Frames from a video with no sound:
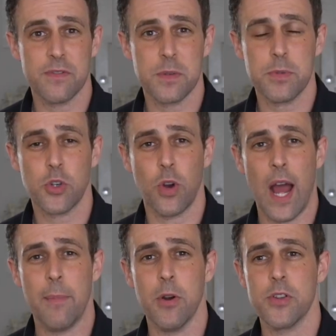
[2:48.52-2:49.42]
of
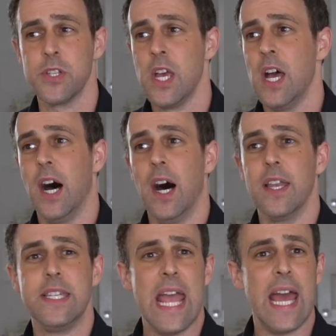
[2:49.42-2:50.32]
subscribers.
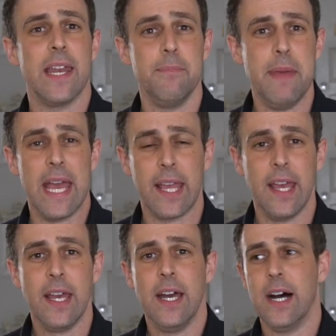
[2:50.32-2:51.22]
Uh, Dan and Mick,
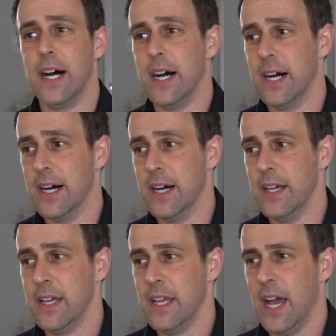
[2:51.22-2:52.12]

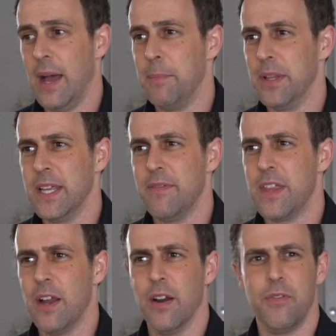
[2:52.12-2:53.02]
uh, I believe
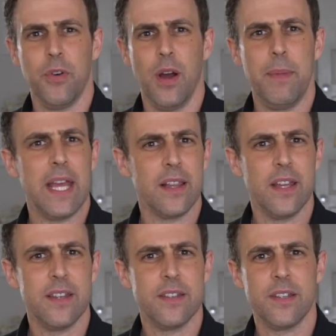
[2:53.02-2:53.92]
they're from
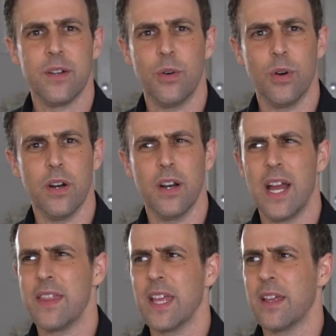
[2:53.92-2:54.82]
England,
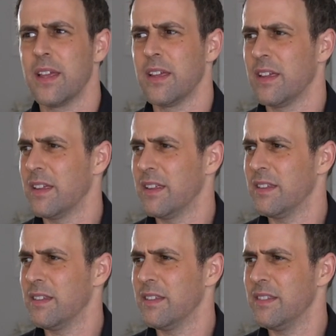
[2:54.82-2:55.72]
or I think
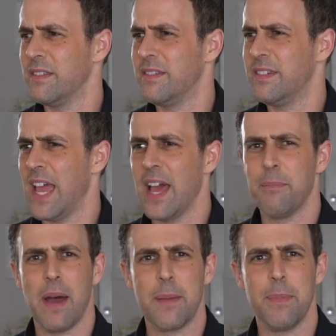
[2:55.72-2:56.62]

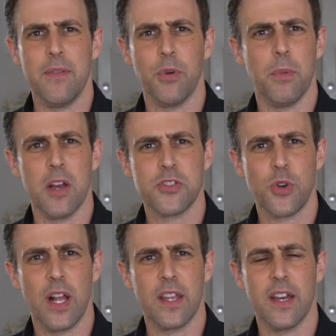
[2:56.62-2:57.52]
Dan might be from
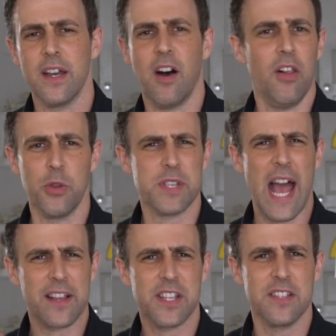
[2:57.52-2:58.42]
Australia. All those
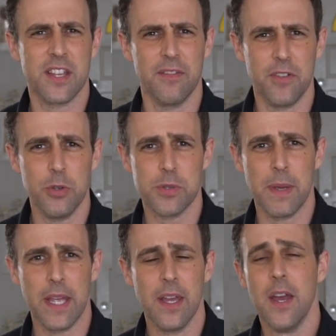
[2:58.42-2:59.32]
accents
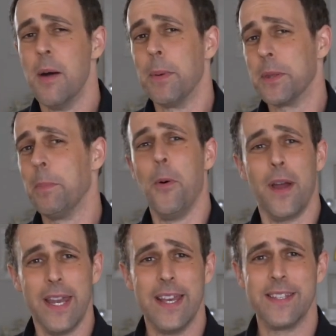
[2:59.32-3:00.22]
confuse me. But the
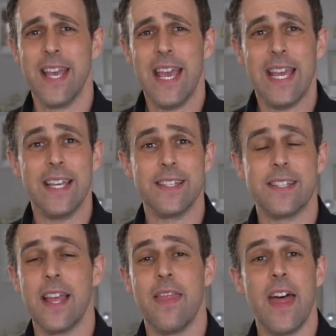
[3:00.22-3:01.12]
point is,
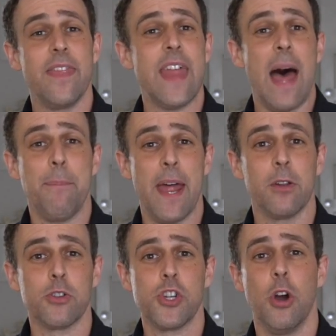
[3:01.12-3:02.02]
is that That
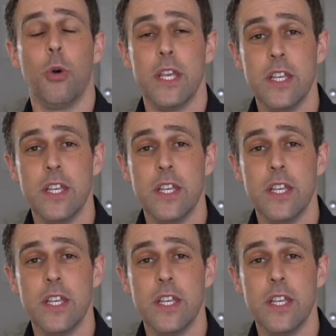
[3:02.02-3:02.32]
Pedal Show